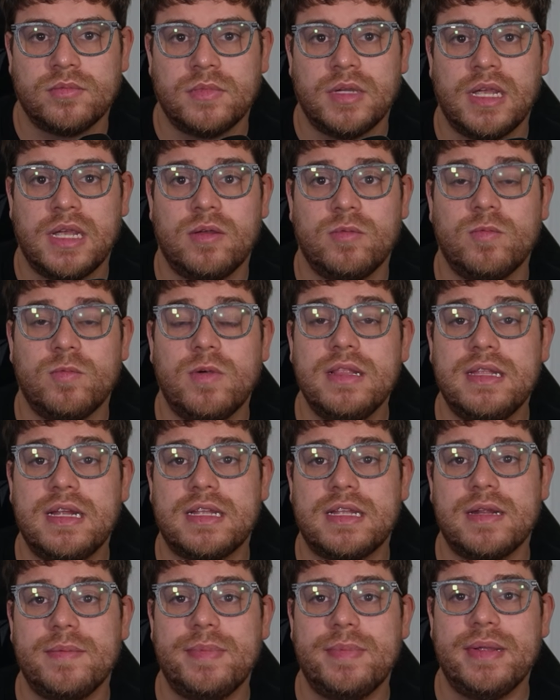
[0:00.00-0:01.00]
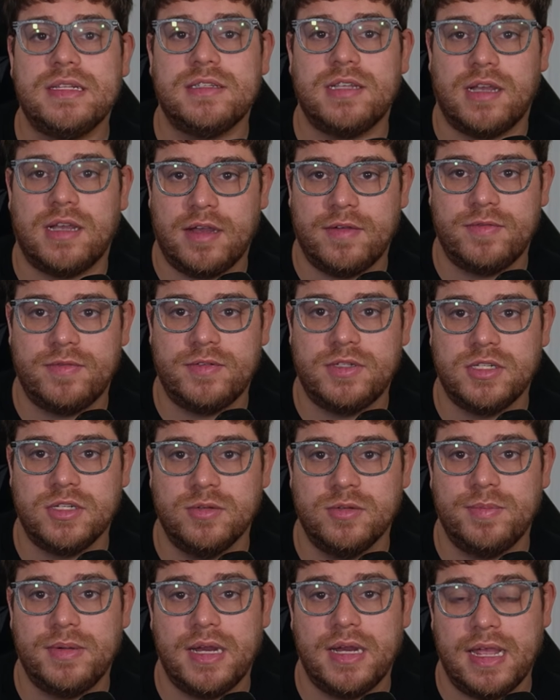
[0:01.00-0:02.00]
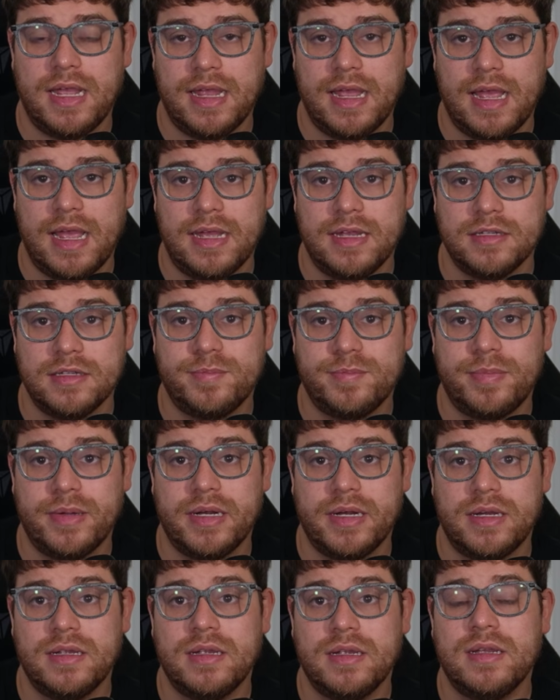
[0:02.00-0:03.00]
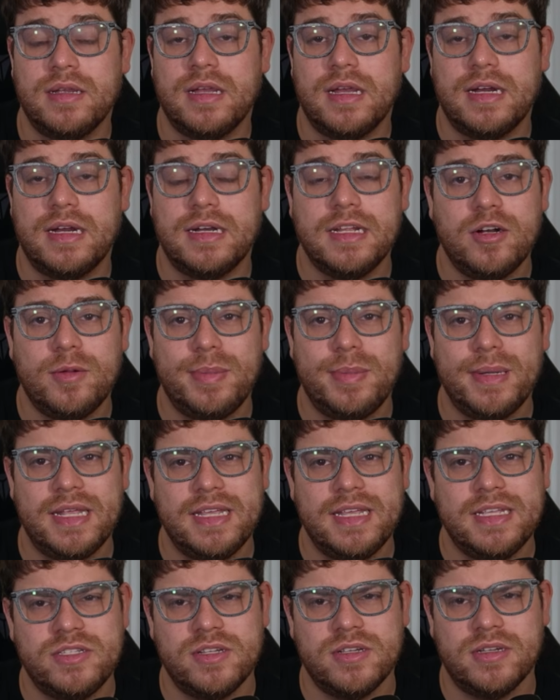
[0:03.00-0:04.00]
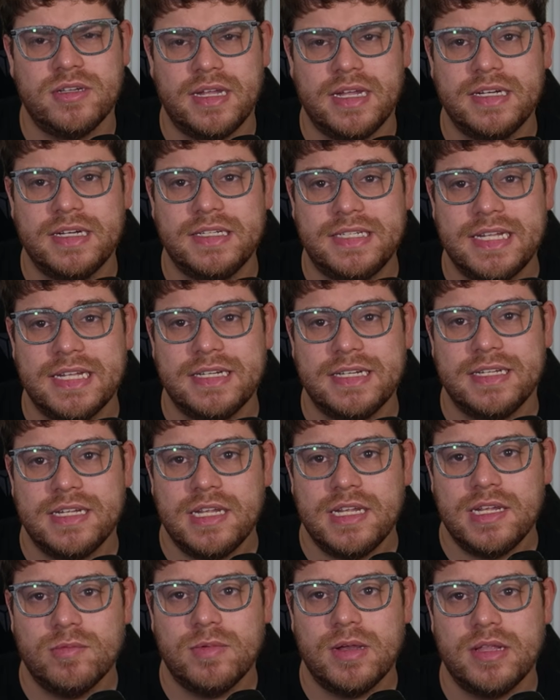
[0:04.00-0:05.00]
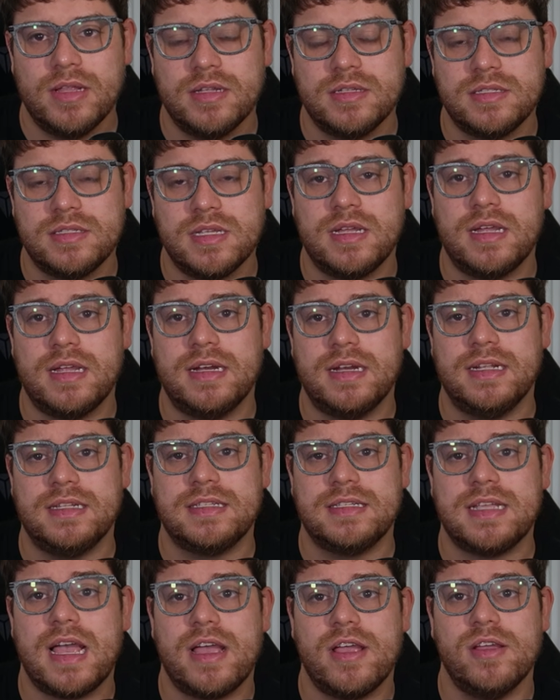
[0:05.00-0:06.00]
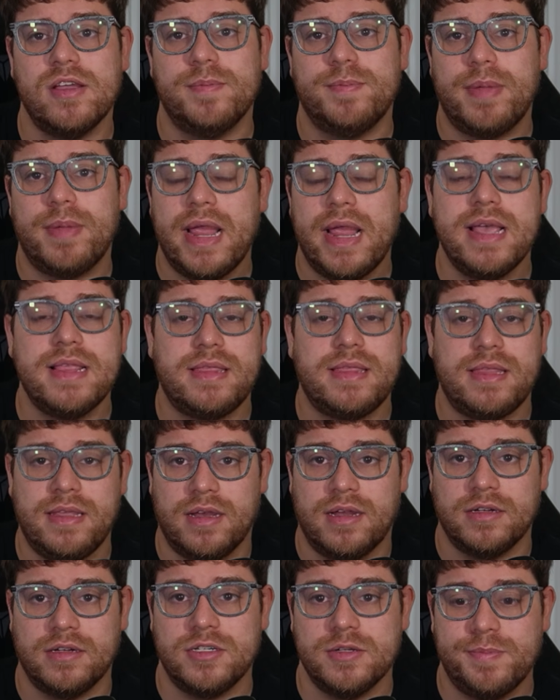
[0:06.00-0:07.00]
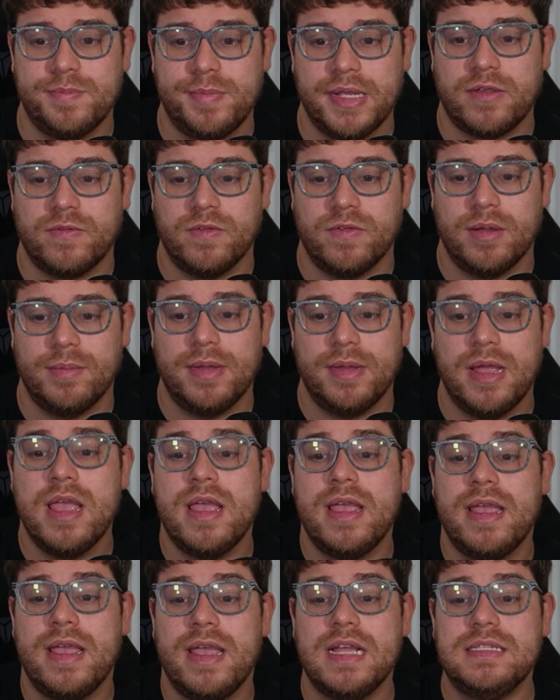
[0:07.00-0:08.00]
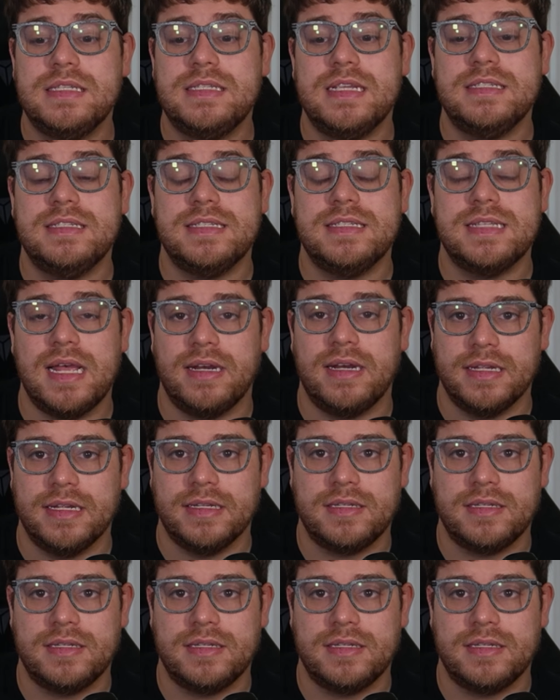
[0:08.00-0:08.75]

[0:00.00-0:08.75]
One that can be tough to play as, but a little bit easier in D&D where there's an entire pantheon to pick from, is a zealot.